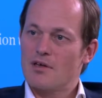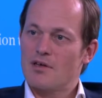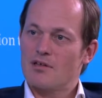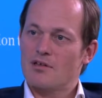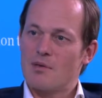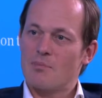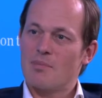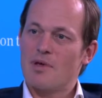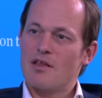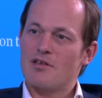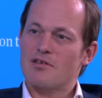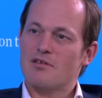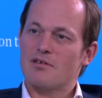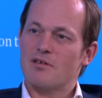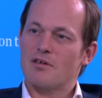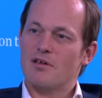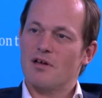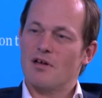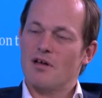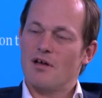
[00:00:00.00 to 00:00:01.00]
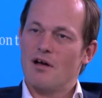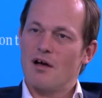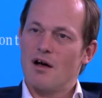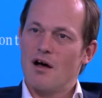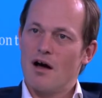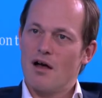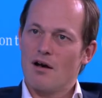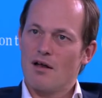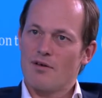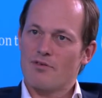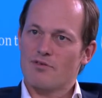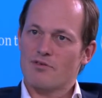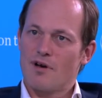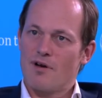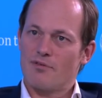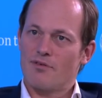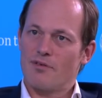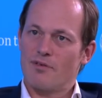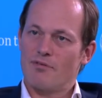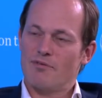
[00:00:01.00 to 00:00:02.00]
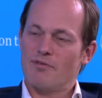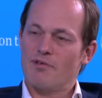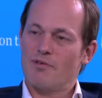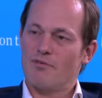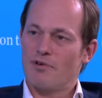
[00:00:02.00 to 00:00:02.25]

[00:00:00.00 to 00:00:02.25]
That means a lot of stuff that we've